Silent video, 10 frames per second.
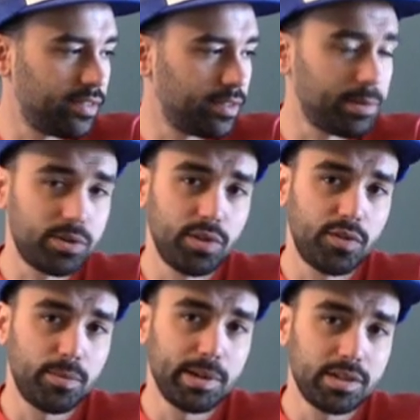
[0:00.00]
especially if
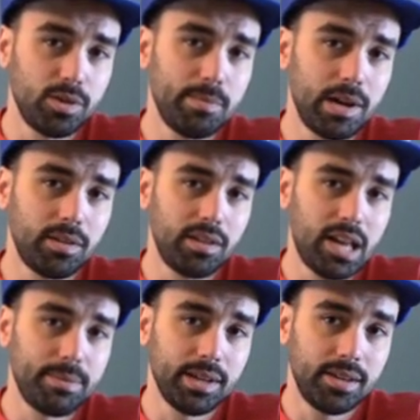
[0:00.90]
you're about to go mountain
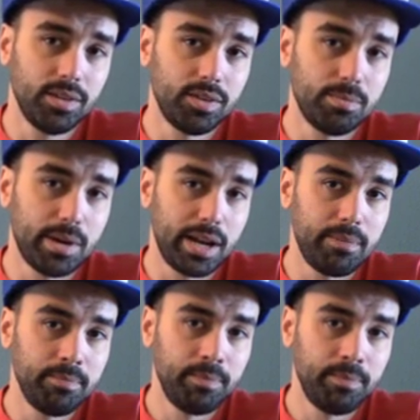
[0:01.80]
climbing and kill somebody.